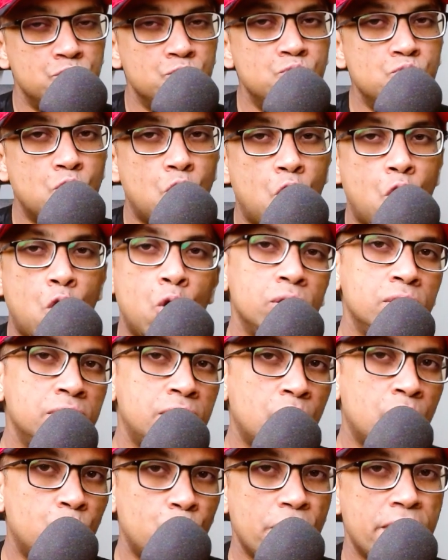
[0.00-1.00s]
do all
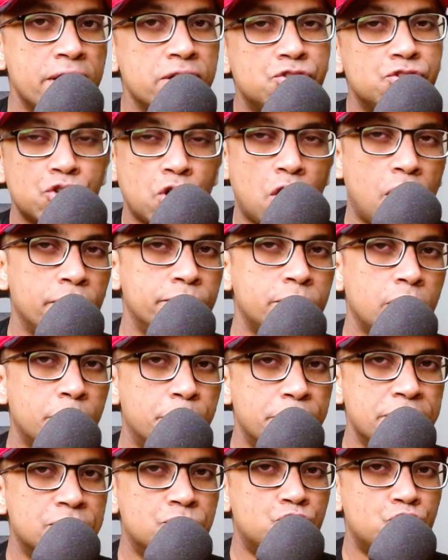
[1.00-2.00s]
the weights of
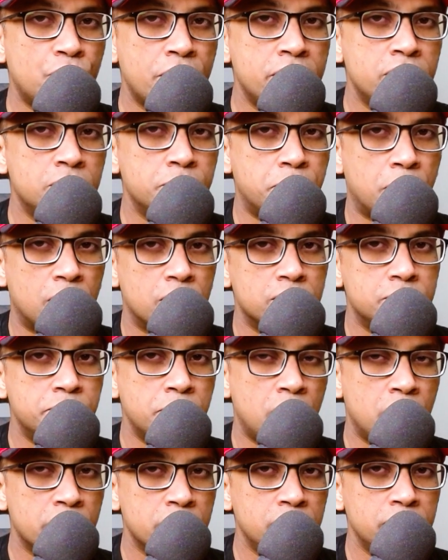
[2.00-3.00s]
the pre-trained BERT
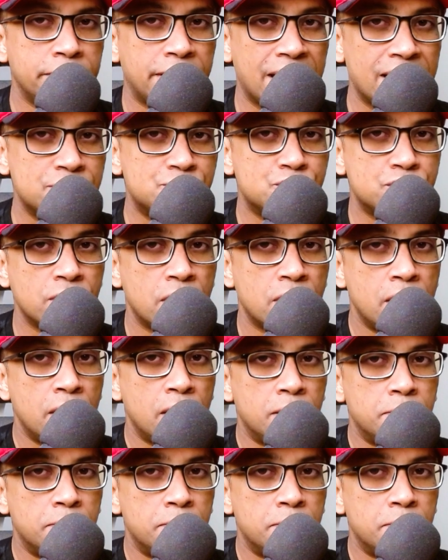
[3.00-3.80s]
model gets